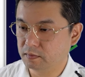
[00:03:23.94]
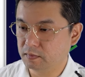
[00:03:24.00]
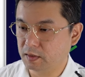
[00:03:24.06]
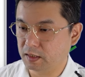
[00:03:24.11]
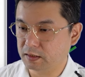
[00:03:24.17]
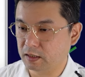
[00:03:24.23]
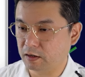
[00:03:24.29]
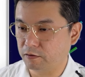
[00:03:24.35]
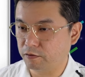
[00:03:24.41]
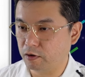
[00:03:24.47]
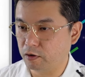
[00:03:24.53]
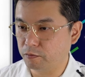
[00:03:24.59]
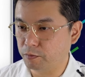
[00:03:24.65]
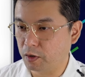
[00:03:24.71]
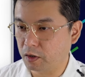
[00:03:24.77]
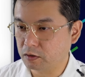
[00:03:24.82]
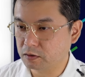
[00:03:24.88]
That's our
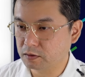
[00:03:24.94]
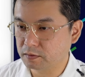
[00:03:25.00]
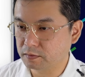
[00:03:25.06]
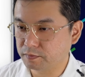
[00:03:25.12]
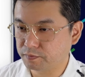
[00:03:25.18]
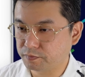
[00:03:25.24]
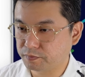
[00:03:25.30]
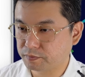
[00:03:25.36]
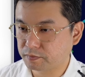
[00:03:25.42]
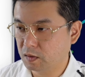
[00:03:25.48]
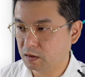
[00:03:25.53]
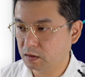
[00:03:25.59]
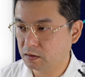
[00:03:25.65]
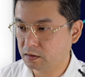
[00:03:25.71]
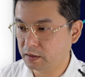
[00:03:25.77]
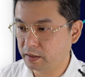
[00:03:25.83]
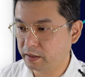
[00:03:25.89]
fourth box.
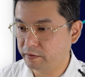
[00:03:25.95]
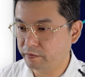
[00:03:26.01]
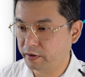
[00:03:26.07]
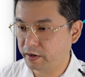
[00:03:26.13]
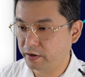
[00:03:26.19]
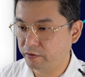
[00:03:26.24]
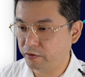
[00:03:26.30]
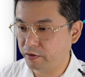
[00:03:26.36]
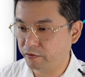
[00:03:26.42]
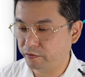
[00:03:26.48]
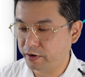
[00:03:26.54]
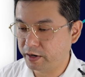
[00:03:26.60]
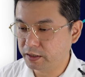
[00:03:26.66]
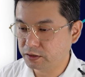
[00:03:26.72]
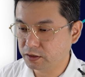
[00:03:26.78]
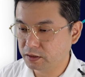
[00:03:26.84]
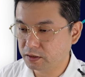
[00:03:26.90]
Save and
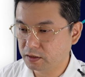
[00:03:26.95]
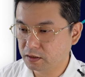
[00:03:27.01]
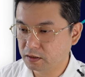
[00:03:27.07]
refresh.